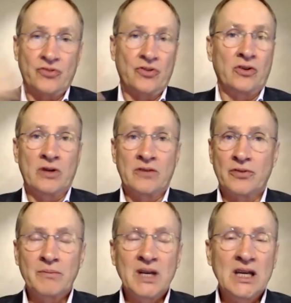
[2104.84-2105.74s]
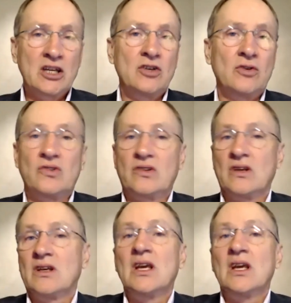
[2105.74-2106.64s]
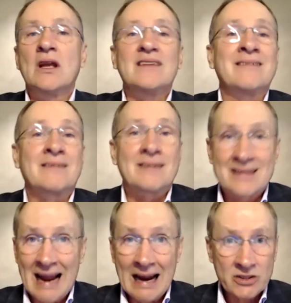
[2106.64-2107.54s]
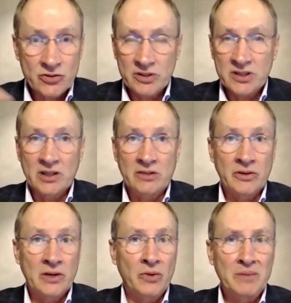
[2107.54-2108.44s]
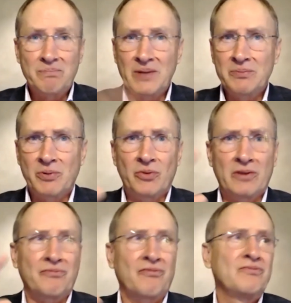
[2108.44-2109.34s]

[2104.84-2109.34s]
degree, for me to use it in a doctorate degree, when people were